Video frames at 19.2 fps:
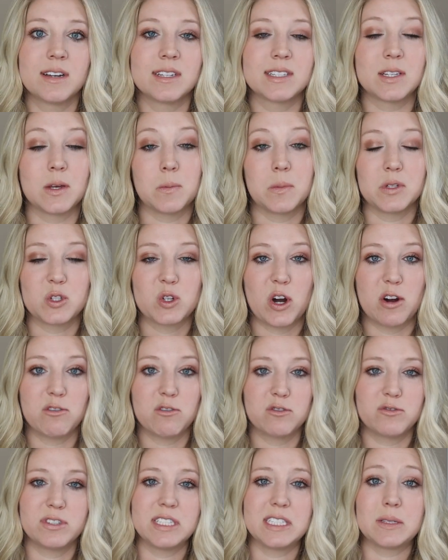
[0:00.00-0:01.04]
Some
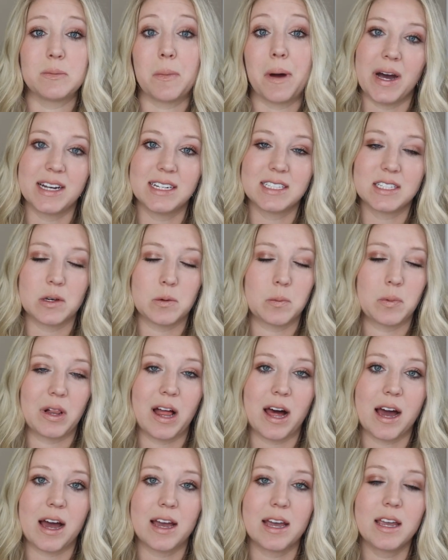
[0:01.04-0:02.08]
travel fees might
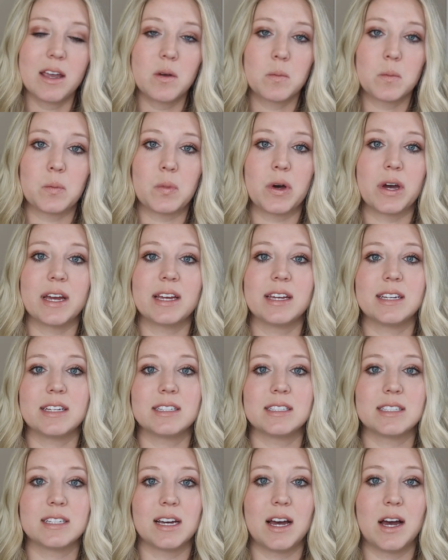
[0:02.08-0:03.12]
apply, but
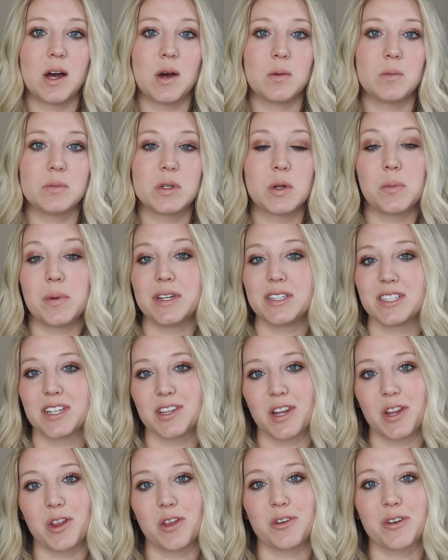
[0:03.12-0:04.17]
it um, depends
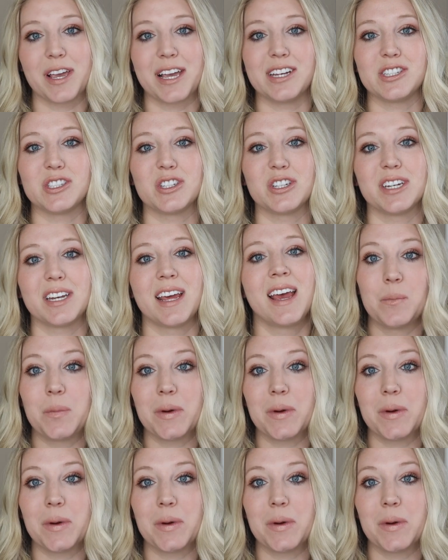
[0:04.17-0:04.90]
on the location.